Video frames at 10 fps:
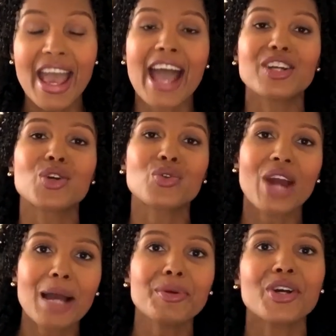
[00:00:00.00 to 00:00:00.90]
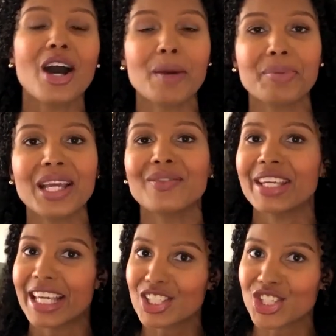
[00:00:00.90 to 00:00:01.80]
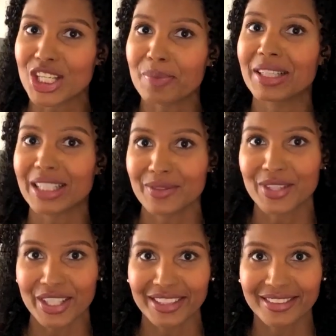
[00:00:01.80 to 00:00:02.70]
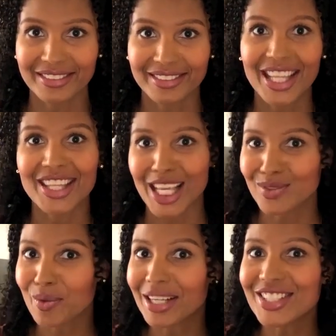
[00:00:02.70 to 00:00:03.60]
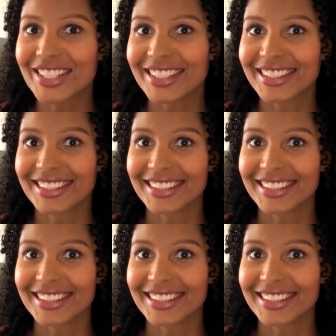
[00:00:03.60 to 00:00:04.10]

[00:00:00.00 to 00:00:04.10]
and grab your copy of Eat Cheap, Live Good. Thanks for watching.